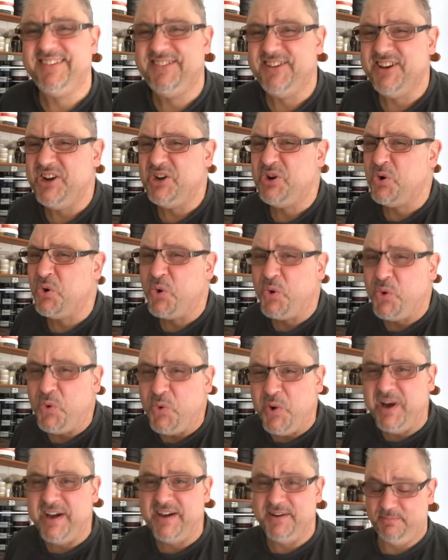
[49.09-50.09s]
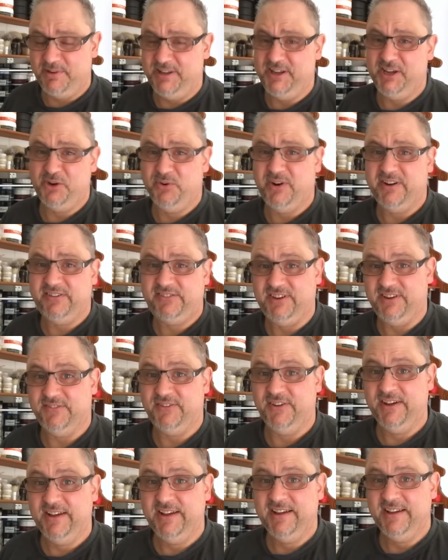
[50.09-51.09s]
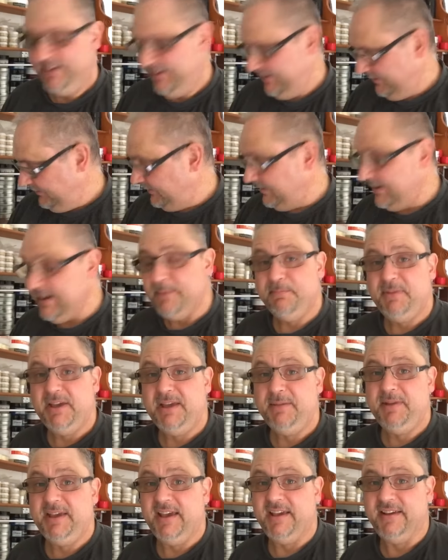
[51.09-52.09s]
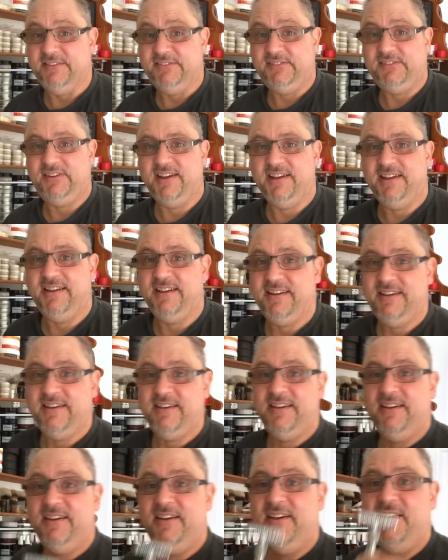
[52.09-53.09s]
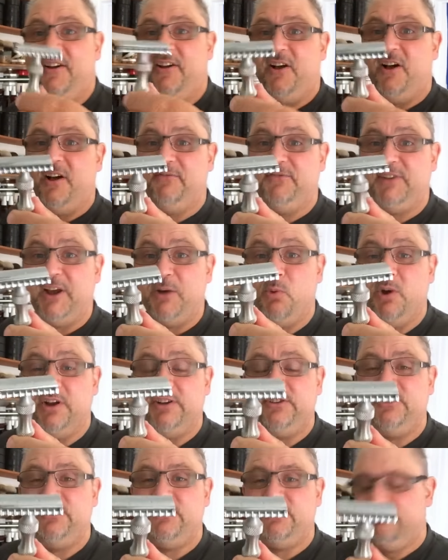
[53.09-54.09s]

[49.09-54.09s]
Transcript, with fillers: is incredibly aggressive to get BBS. I've done one,